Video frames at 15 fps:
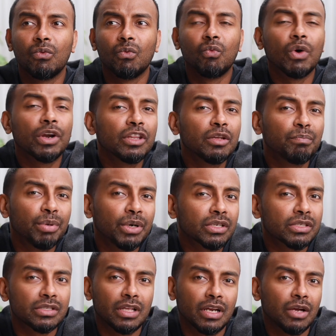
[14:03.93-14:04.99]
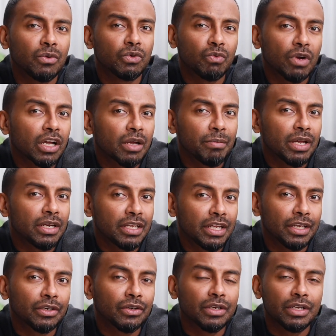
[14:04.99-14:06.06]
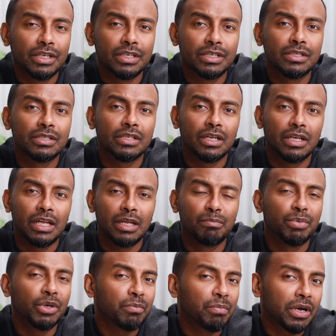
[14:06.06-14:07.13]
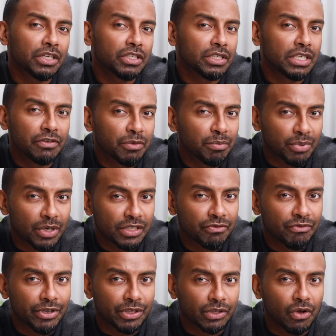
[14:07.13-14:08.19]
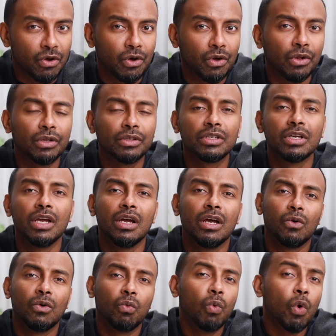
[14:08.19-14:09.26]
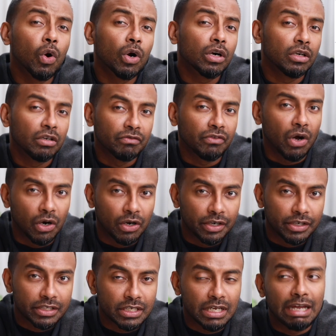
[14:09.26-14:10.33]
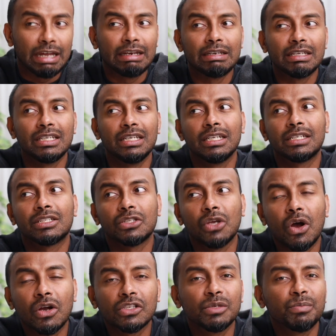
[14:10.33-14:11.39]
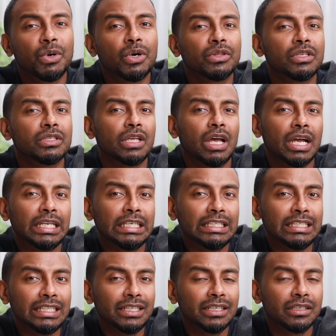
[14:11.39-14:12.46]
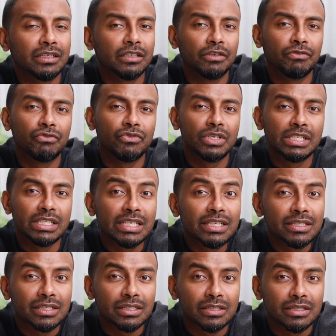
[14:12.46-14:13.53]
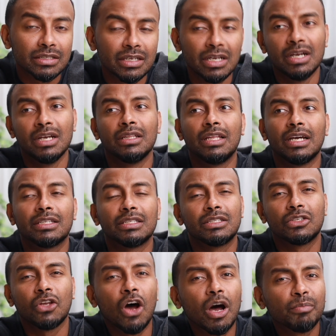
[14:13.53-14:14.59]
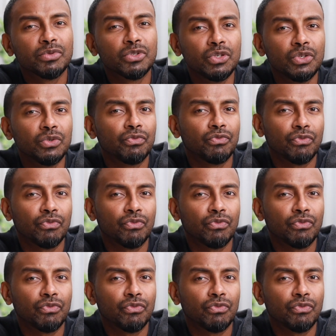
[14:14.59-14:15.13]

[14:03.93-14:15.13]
One of the books that I would recommend here is a book by Steven Pressfield called War of Art. And it talks about this idea of resistance that stops you